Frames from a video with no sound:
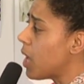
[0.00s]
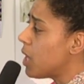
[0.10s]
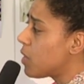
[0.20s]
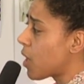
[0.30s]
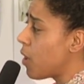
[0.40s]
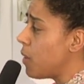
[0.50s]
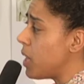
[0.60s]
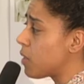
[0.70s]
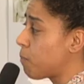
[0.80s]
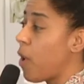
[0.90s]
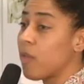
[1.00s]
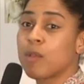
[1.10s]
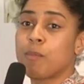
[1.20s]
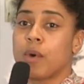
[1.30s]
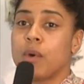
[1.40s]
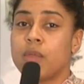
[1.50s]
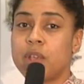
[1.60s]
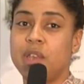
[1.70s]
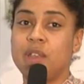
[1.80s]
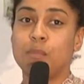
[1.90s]
So it's possible
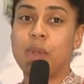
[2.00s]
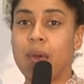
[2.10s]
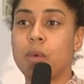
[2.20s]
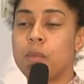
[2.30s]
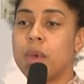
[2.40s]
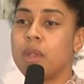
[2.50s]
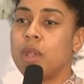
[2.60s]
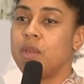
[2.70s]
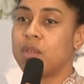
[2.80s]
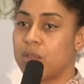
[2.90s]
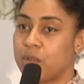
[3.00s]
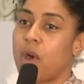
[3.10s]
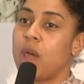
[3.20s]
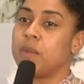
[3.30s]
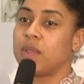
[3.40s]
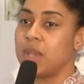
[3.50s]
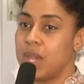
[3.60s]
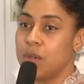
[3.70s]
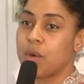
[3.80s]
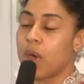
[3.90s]
that she's a black woman who's described as a
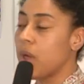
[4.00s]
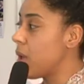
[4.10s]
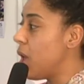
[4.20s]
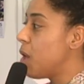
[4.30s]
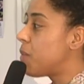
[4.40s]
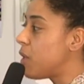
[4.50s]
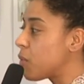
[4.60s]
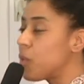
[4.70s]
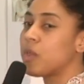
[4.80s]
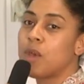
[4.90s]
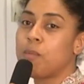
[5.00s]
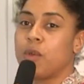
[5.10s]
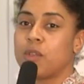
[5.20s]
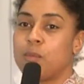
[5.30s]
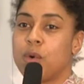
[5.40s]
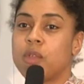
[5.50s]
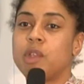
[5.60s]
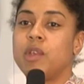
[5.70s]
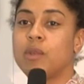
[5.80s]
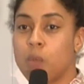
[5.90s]
Negro, but it's also possible that
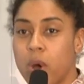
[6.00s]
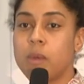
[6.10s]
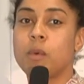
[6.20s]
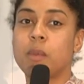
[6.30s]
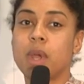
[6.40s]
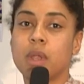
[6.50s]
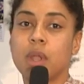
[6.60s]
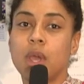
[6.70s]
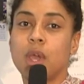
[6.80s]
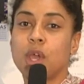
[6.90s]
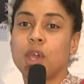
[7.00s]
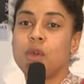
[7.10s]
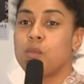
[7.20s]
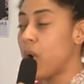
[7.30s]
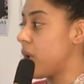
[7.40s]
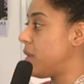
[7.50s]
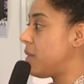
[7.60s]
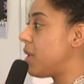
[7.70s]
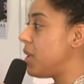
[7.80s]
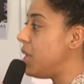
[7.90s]
she's a white woman who worked
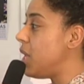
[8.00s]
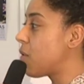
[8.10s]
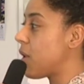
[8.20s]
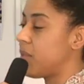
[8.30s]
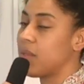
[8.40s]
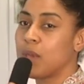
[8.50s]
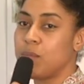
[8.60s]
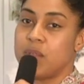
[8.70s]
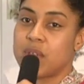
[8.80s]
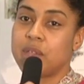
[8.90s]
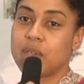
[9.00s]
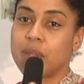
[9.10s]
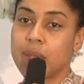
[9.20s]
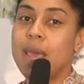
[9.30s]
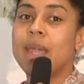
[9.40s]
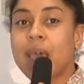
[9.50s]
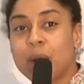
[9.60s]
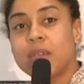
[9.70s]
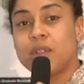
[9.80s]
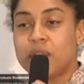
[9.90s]
as a Negro singer-musician. Now,
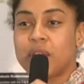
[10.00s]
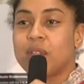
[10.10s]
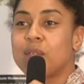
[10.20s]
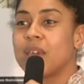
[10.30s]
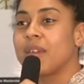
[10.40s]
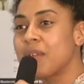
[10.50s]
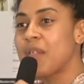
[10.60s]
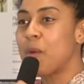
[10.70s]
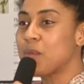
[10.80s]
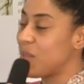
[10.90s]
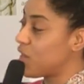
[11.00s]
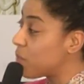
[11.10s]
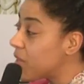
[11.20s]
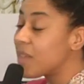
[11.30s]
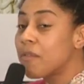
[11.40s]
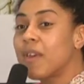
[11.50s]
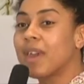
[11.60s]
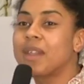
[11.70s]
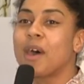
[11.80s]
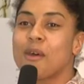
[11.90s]
it's interesting to think that that was a
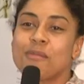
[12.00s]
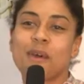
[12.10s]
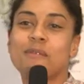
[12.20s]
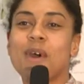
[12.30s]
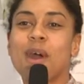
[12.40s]
specific enough of an